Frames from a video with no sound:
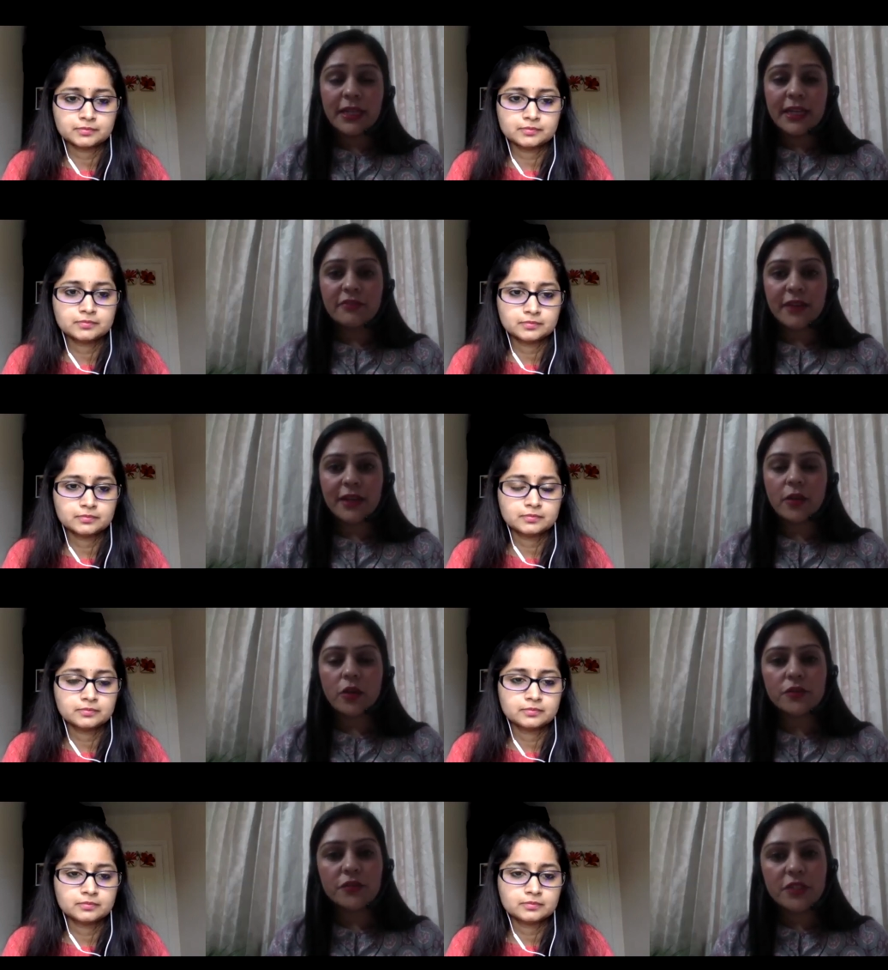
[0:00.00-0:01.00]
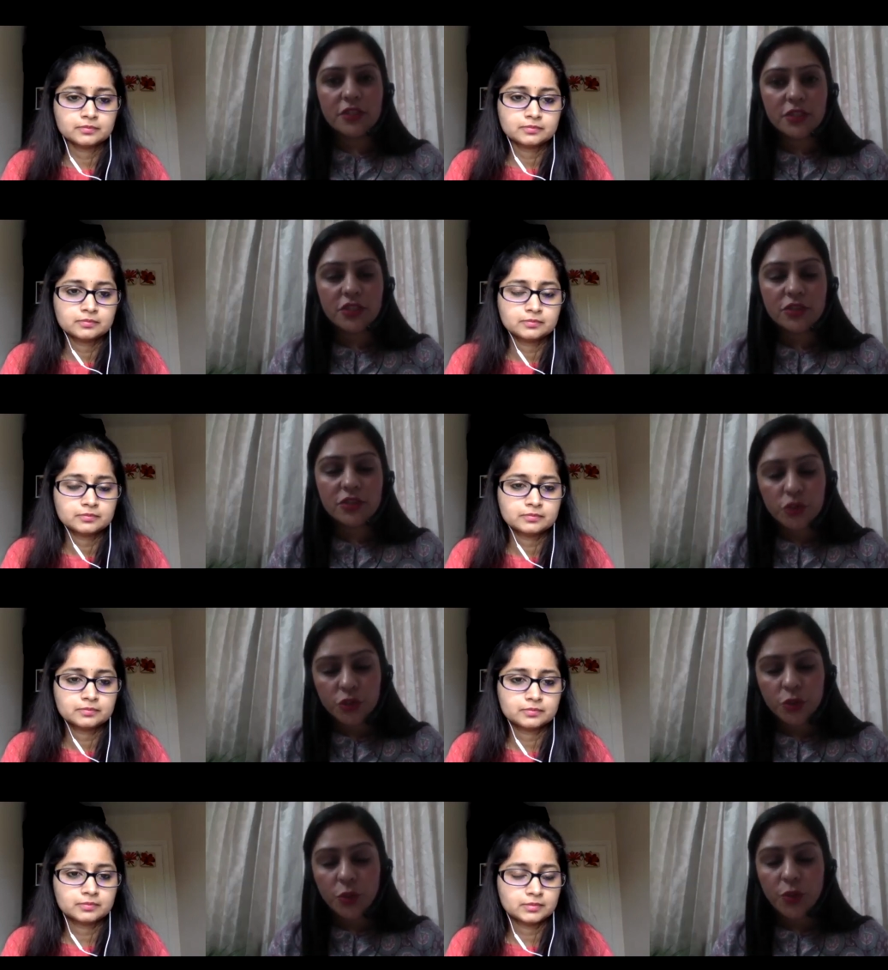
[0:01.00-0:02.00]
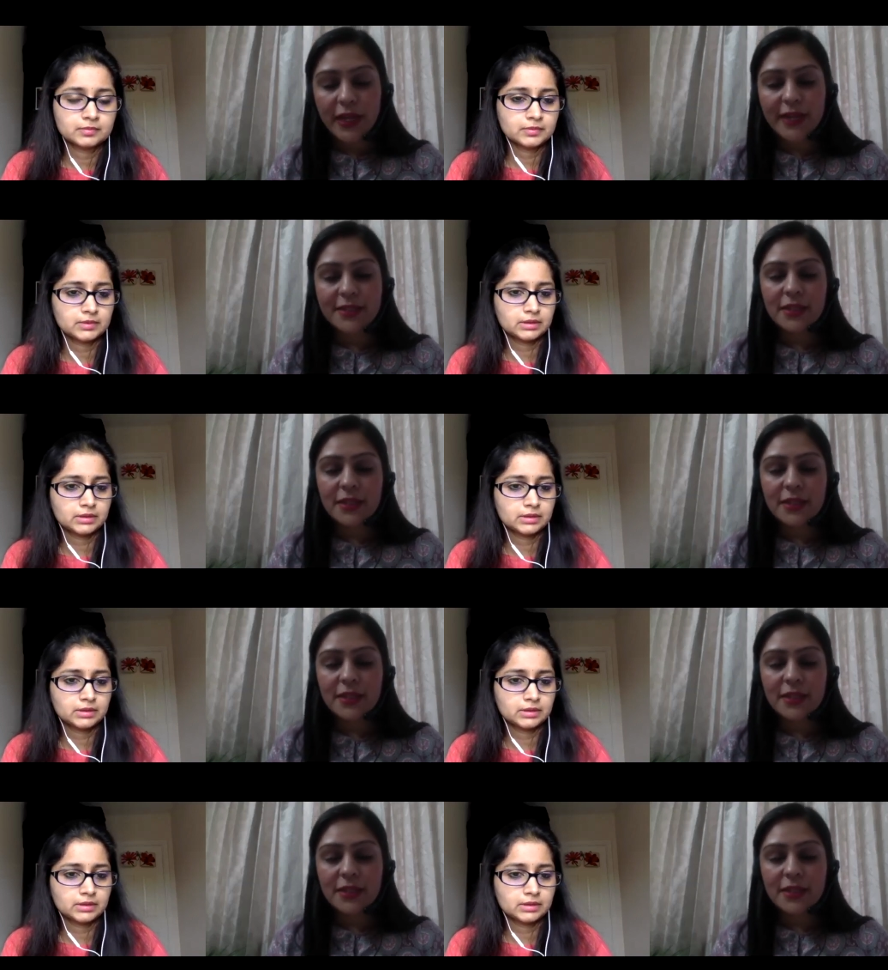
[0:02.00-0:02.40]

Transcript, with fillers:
Speaker 1: In fact, a lot of researches show that